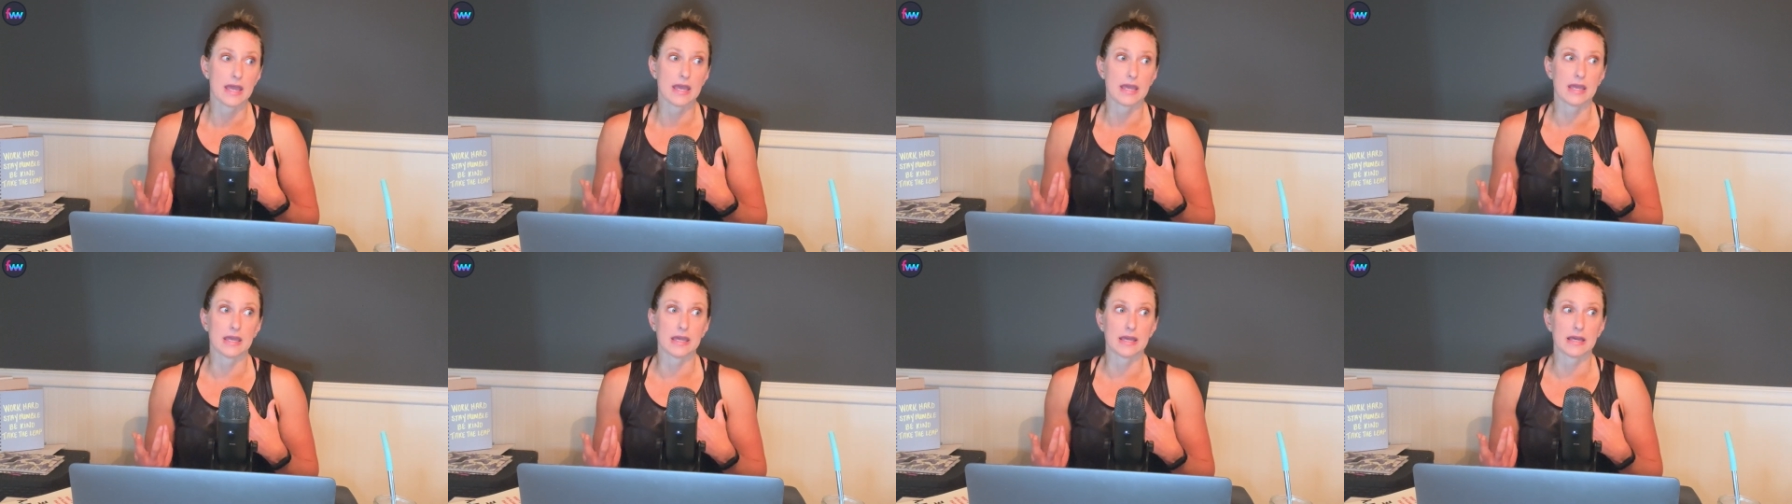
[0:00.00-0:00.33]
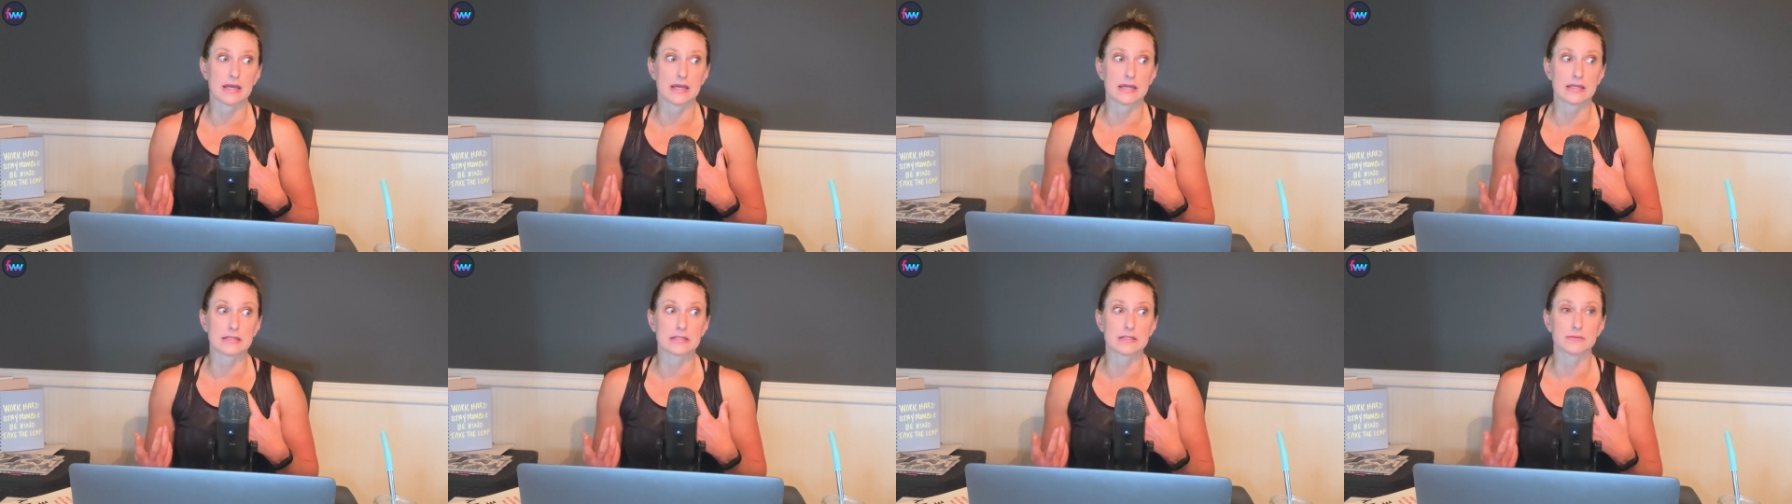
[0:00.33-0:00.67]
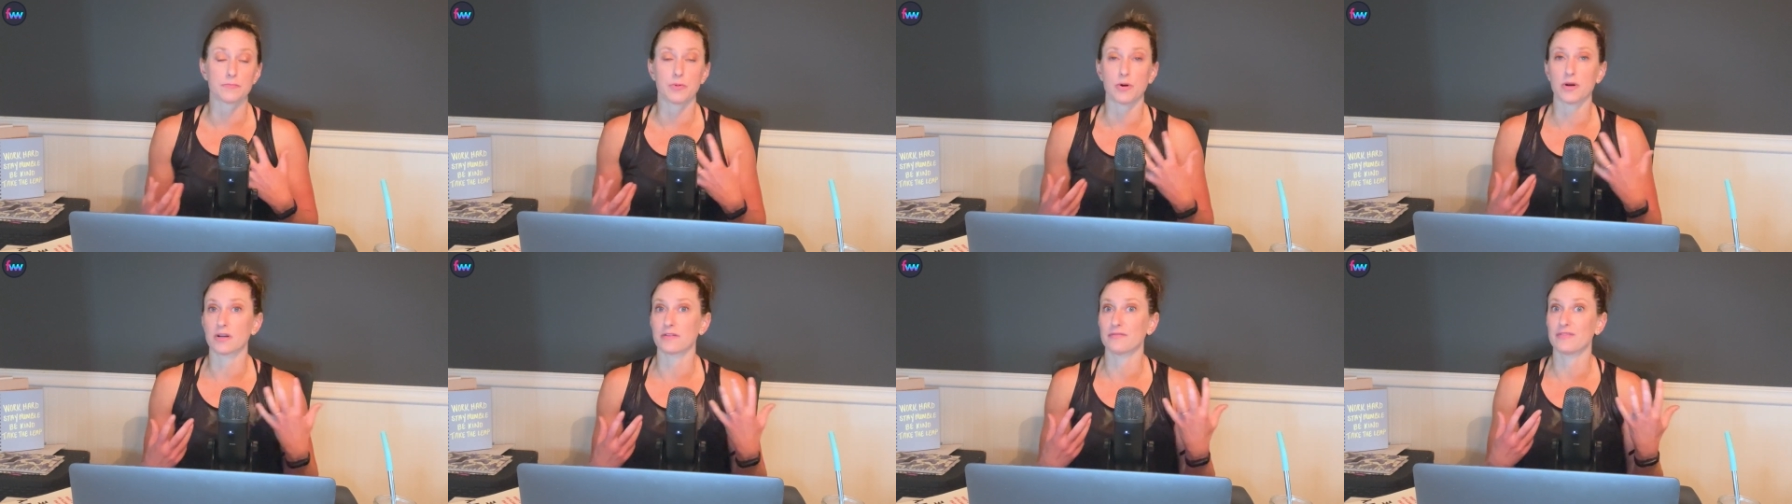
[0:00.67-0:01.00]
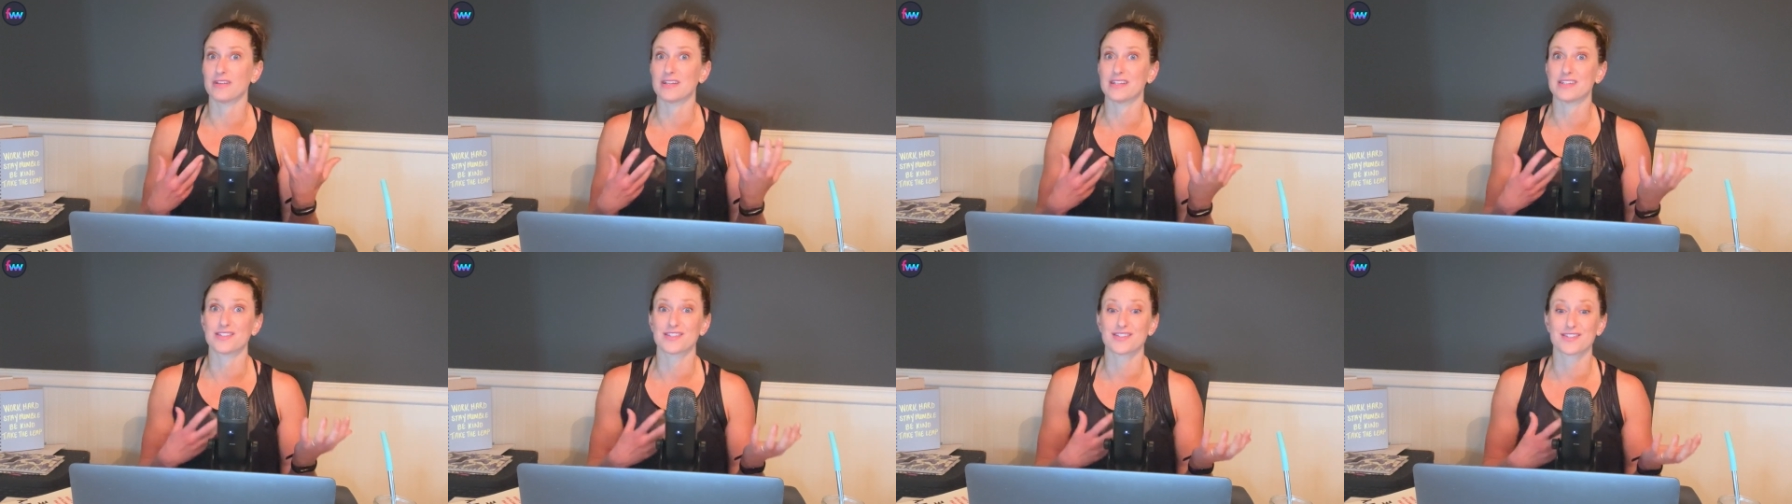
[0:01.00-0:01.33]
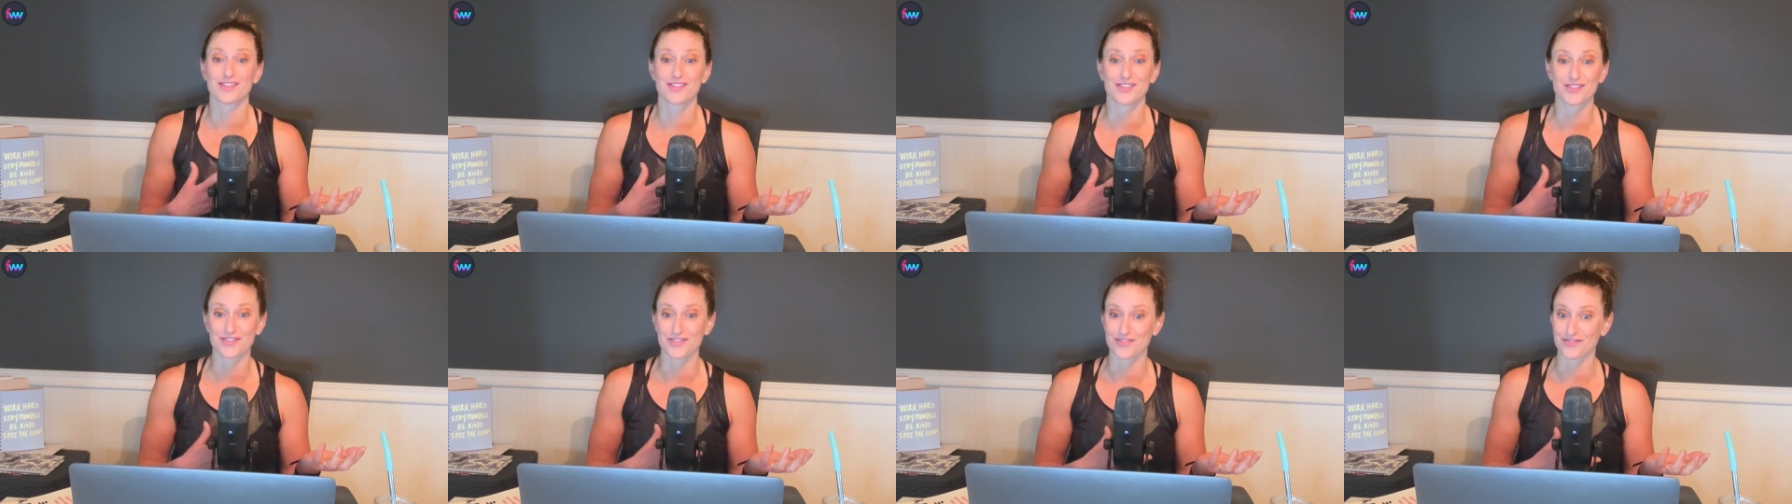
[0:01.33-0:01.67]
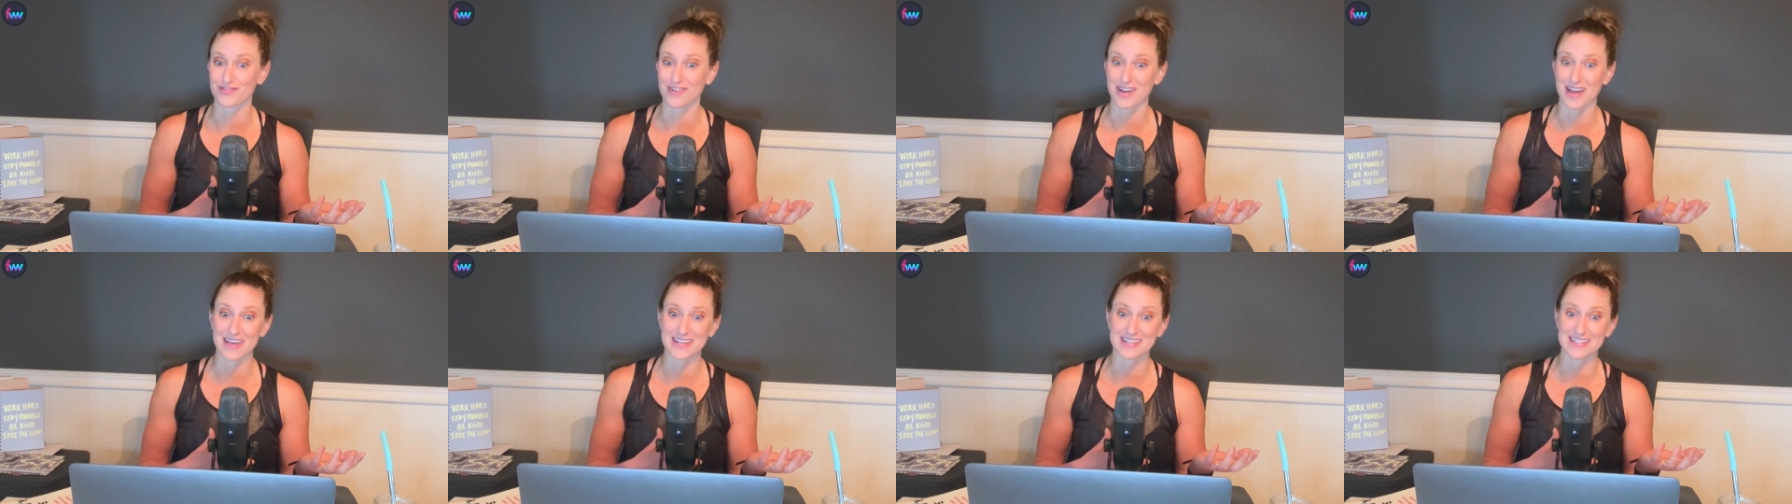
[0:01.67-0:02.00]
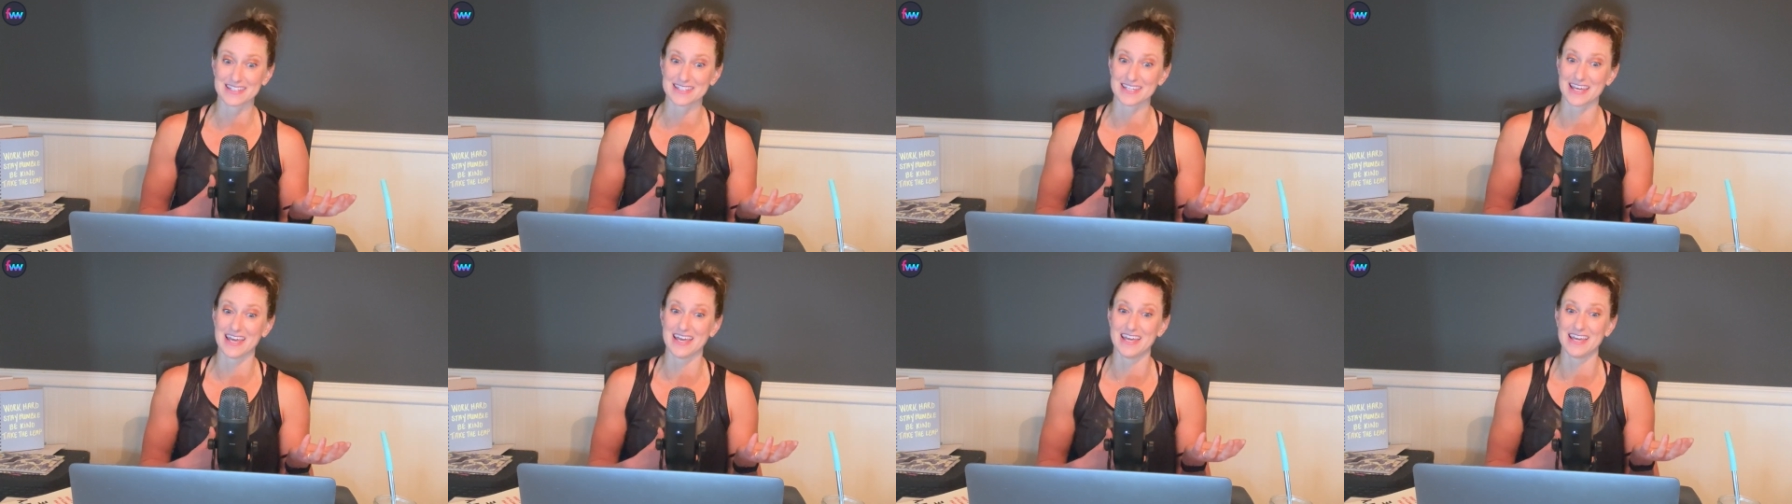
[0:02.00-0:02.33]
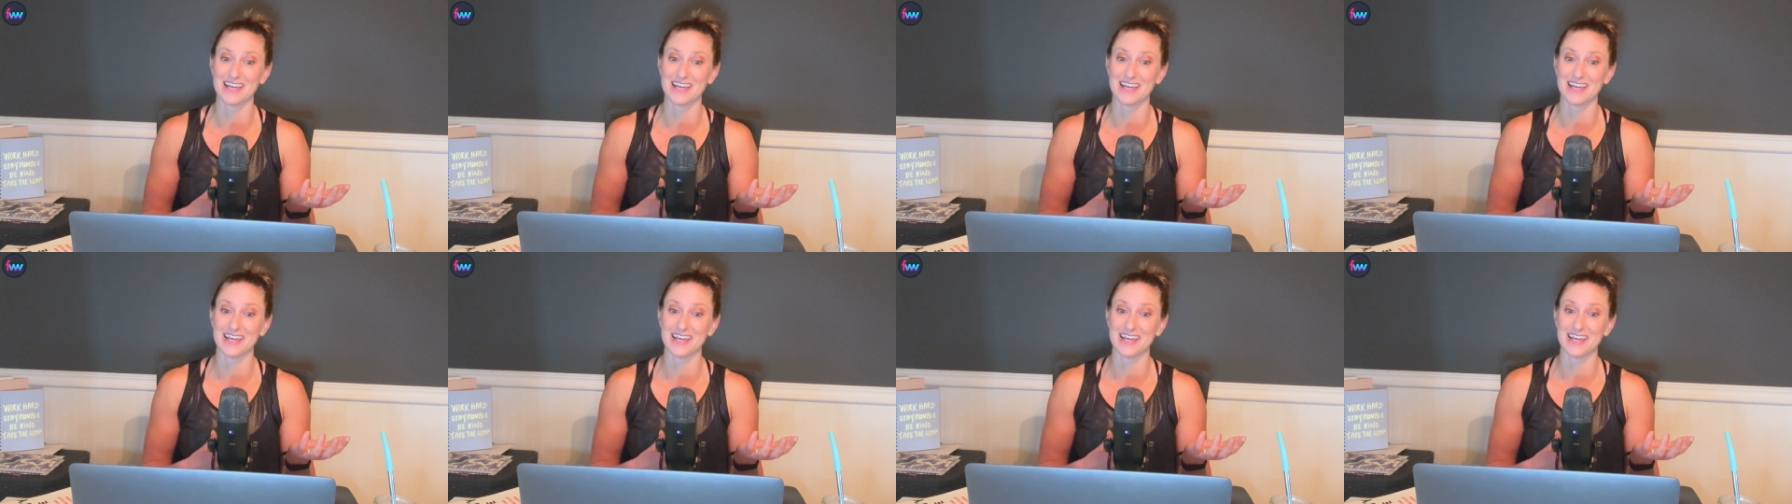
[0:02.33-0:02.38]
and part of it is stress.